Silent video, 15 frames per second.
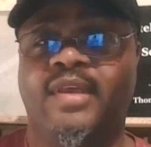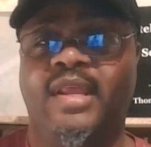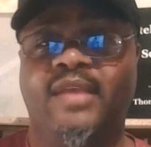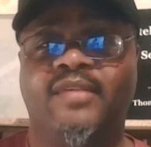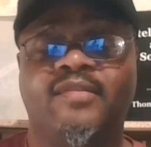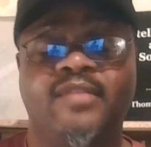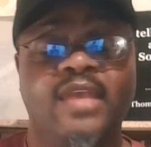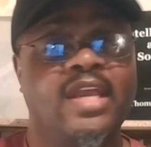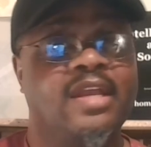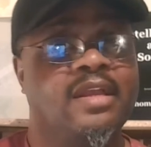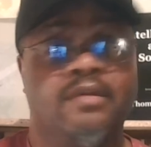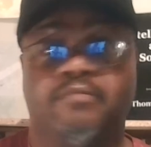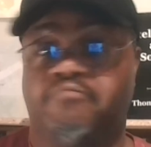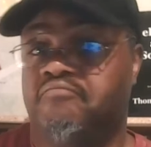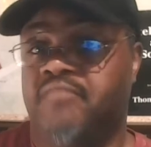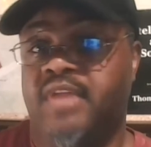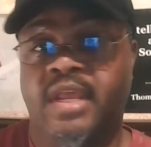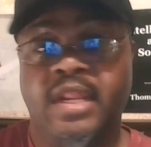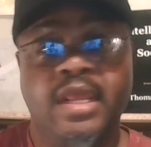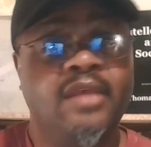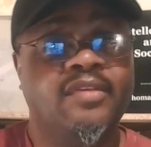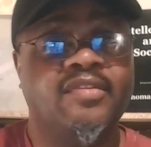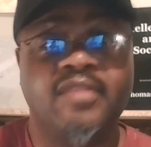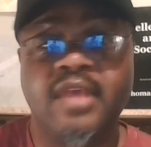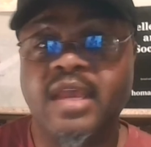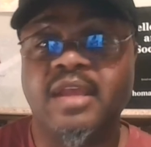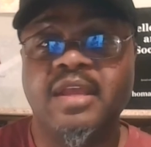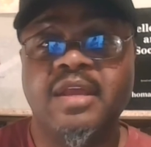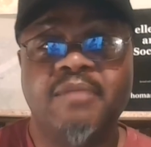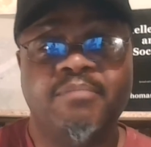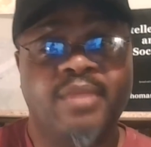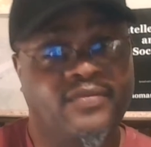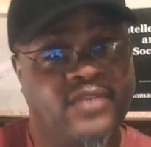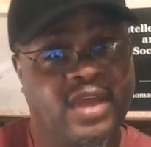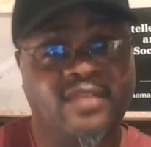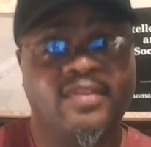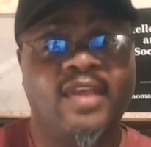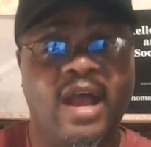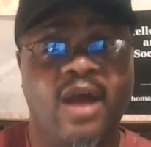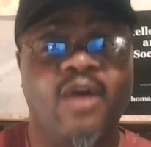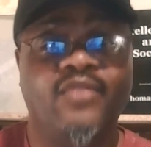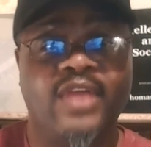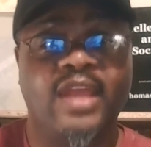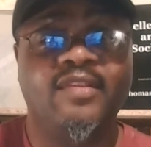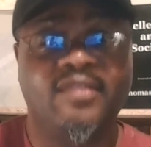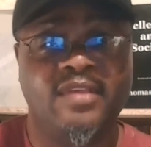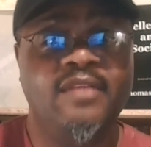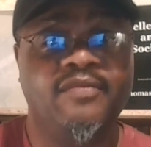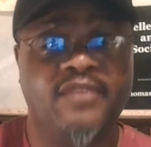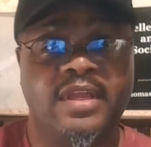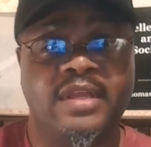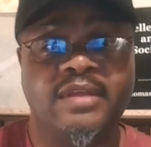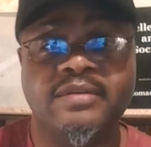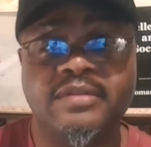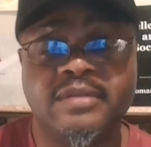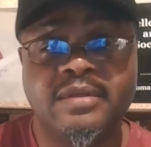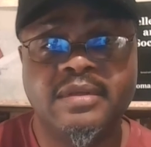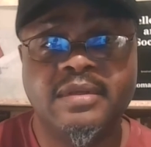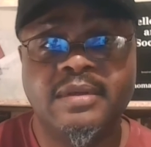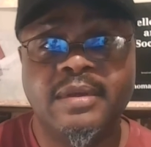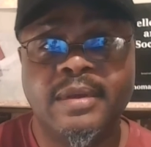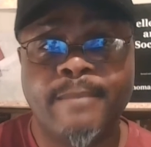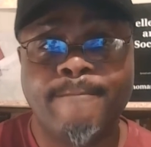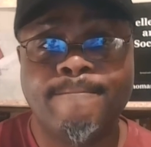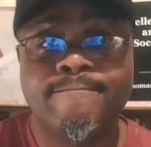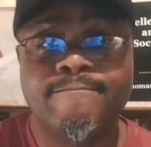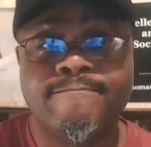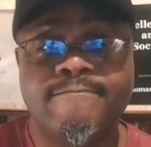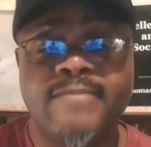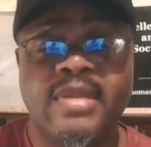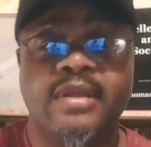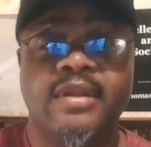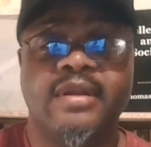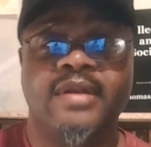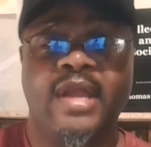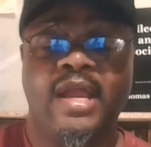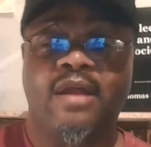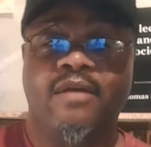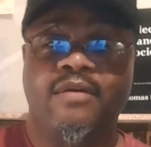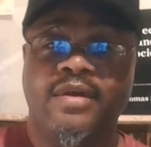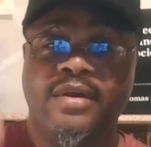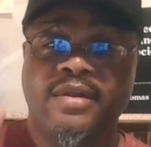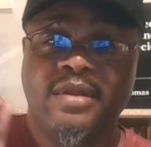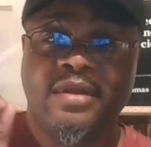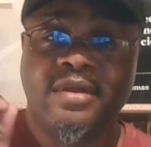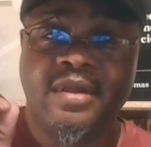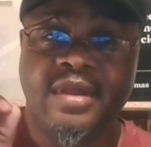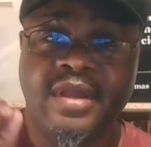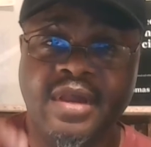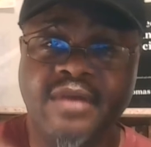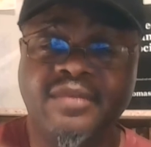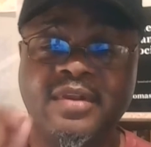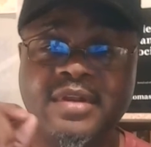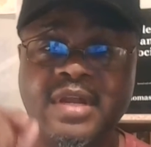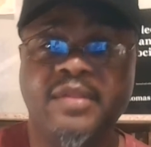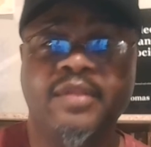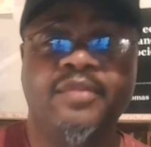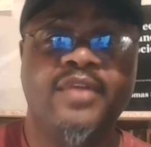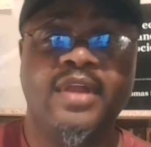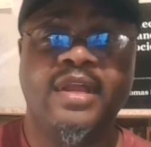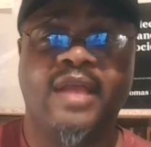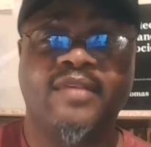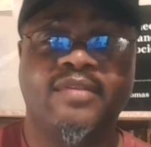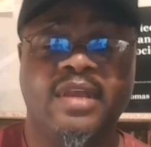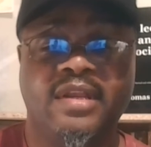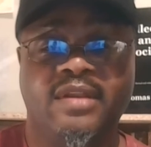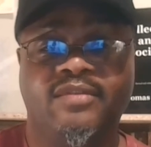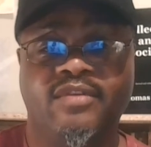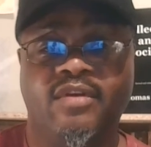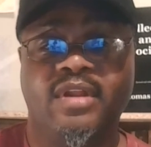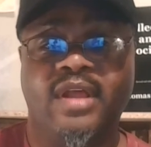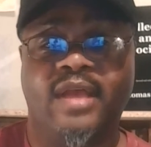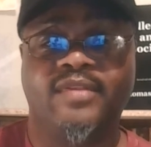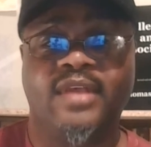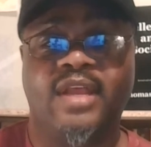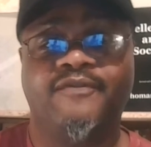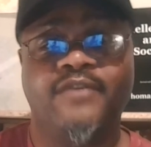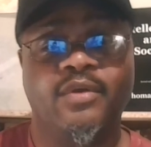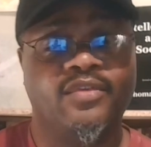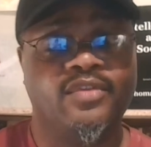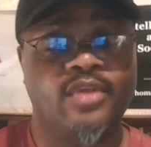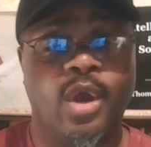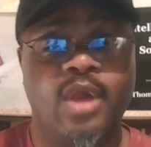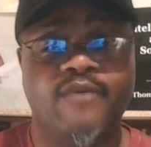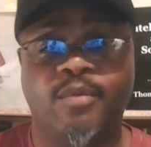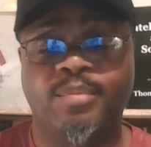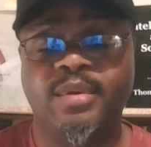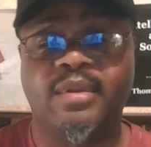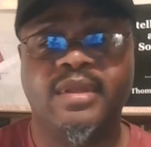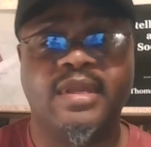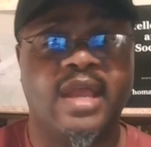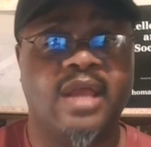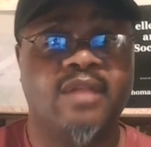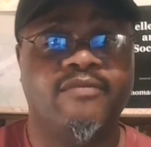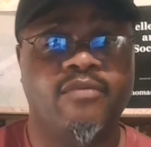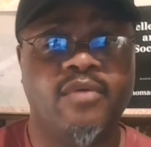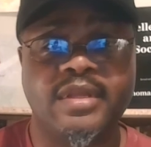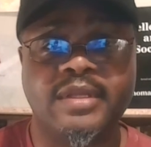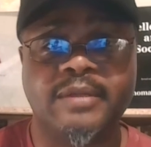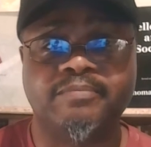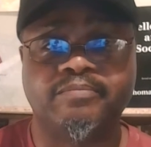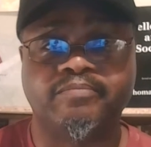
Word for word: that's sick. It is sick, but that's how they see things. Now, here's another thing. I said this earlier. I said I feel sorry for people in California.